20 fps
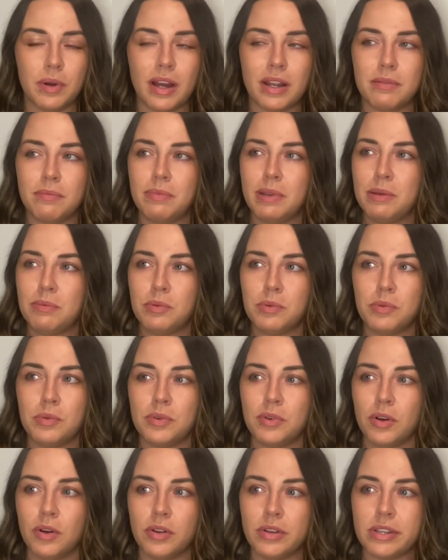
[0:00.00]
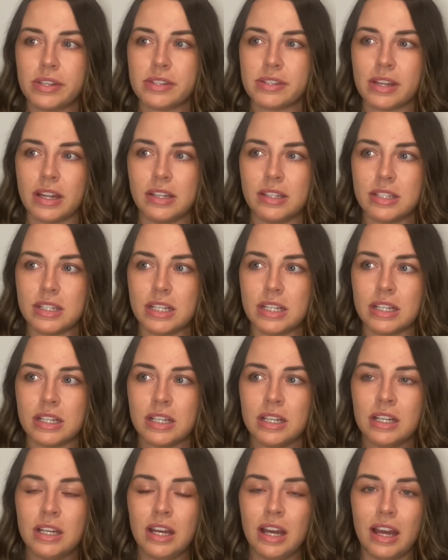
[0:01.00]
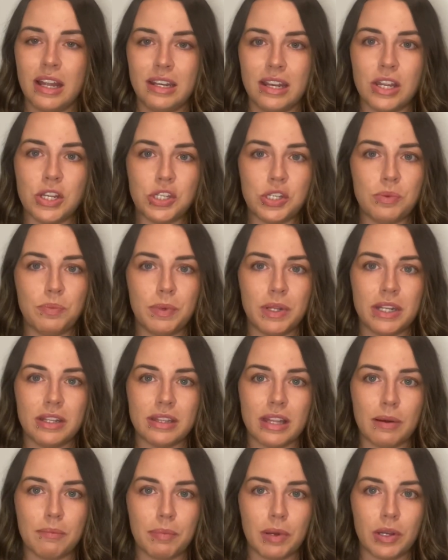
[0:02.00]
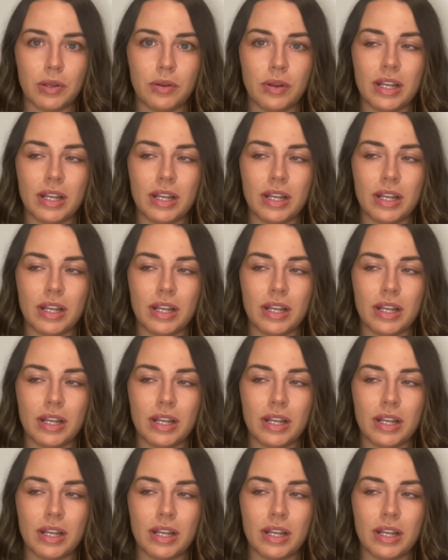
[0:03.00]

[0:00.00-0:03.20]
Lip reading: and people will not understand it unless you've been in that boat,